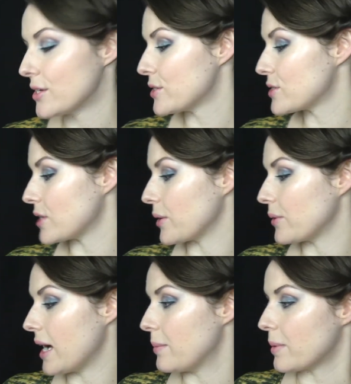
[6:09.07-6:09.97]
So
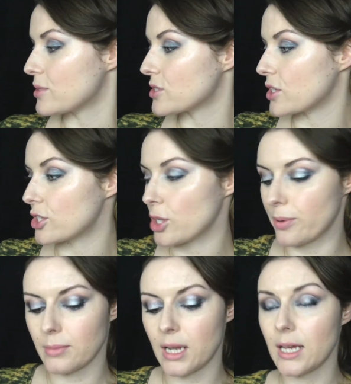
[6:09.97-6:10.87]
I'm just going to top
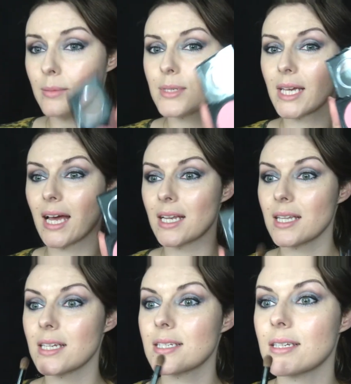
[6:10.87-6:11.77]
up my lips again.
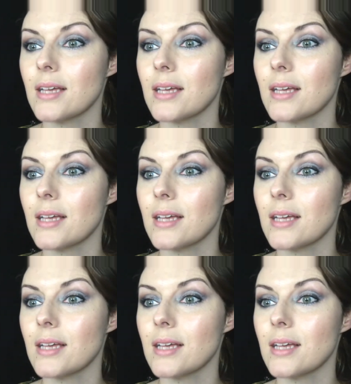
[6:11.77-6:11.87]
This